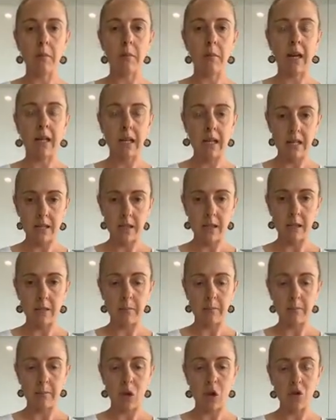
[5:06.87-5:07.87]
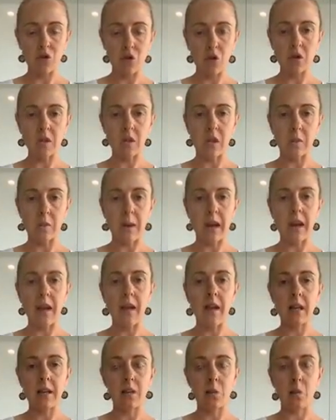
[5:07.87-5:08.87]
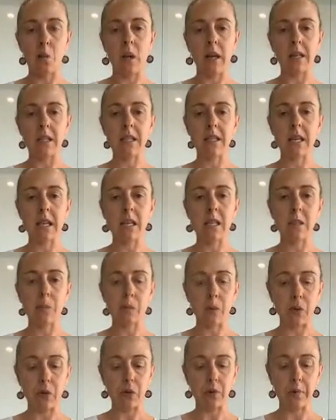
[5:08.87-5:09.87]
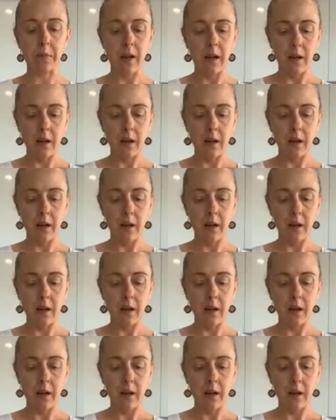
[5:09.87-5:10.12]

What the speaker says: magnesium hydroxide powder, it's 1 teaspoon.